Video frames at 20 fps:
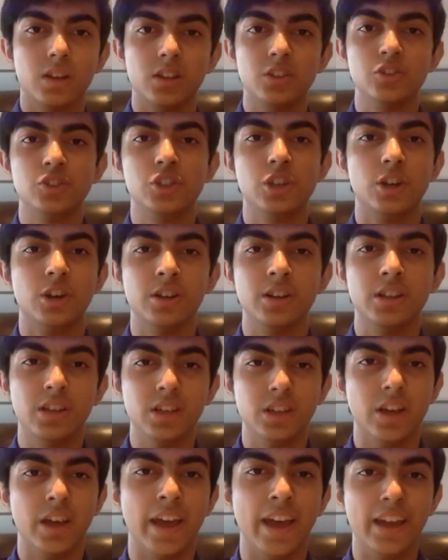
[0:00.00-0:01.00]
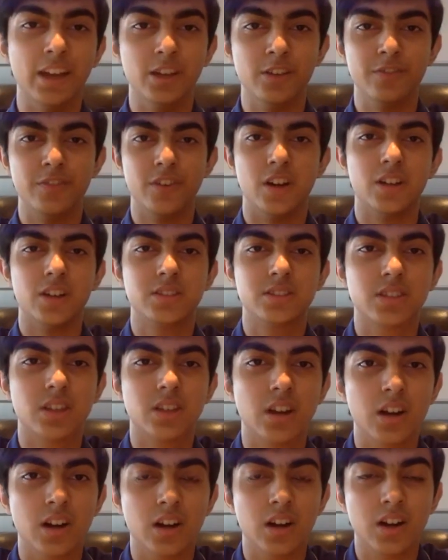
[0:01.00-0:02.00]
journey ahead of us.
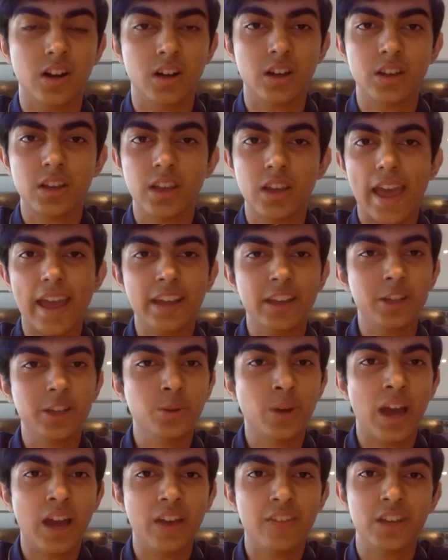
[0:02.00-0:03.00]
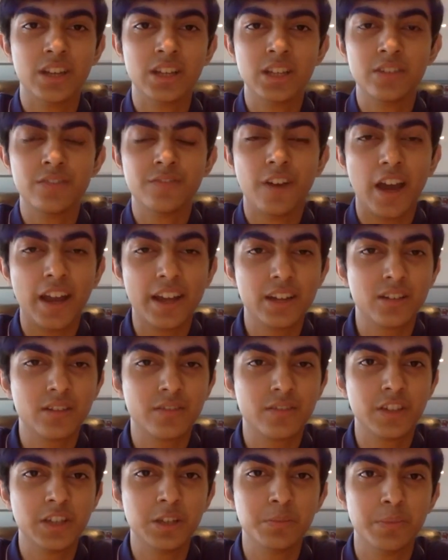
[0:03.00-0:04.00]
And do you have any final
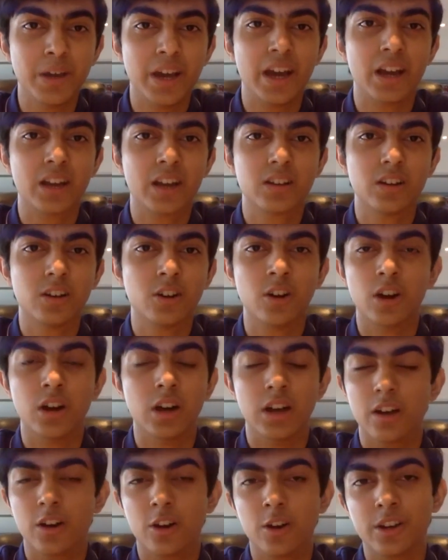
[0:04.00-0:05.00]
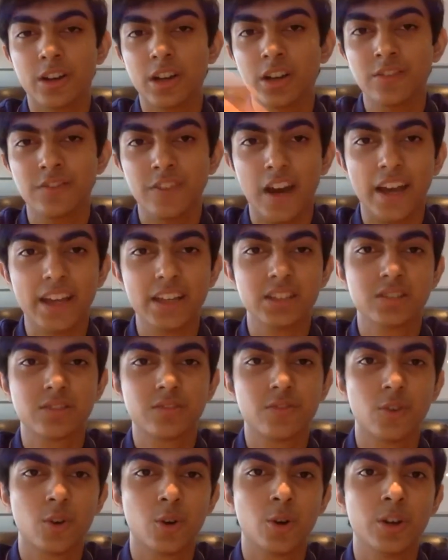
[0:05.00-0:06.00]
feedback or advice
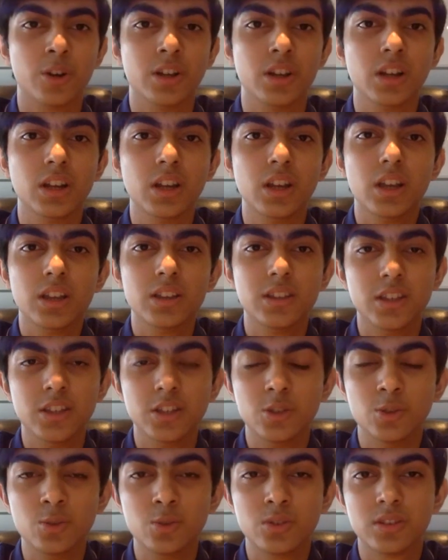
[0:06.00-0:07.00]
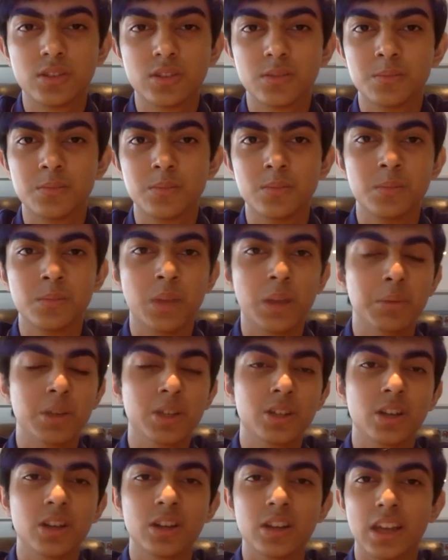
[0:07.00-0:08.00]
for the youth, maybe
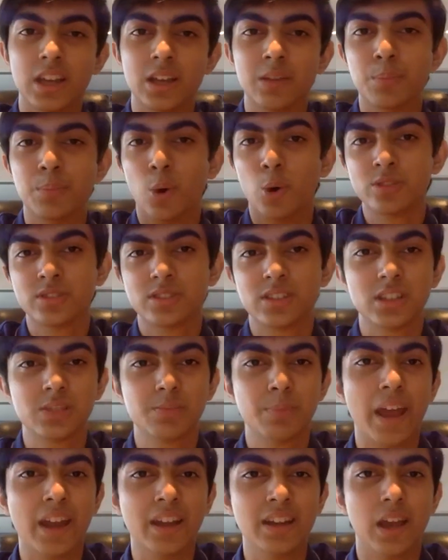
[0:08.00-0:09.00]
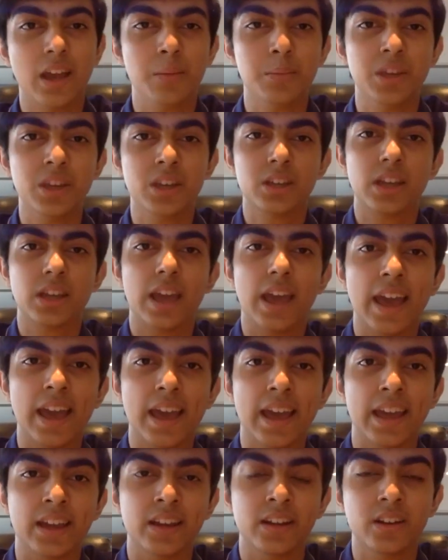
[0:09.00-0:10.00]
to take post this pandemic
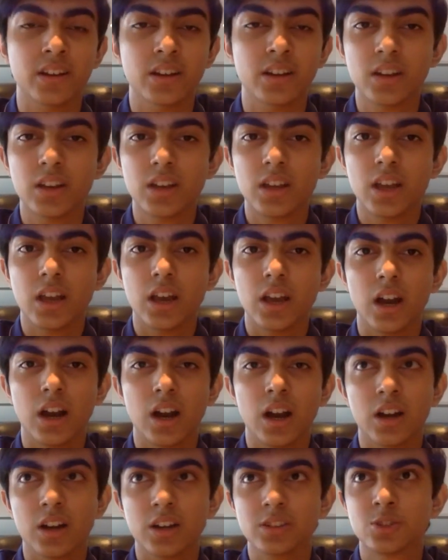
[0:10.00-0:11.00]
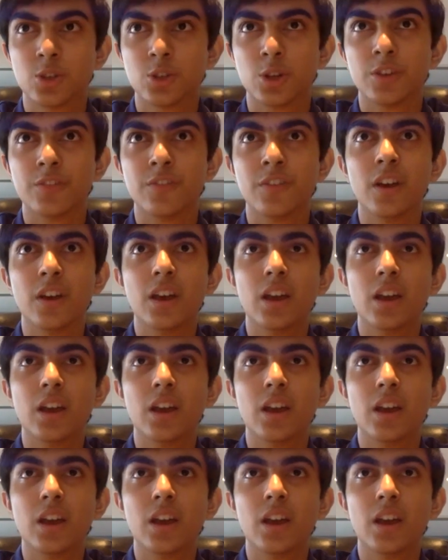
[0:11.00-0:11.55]
and sort of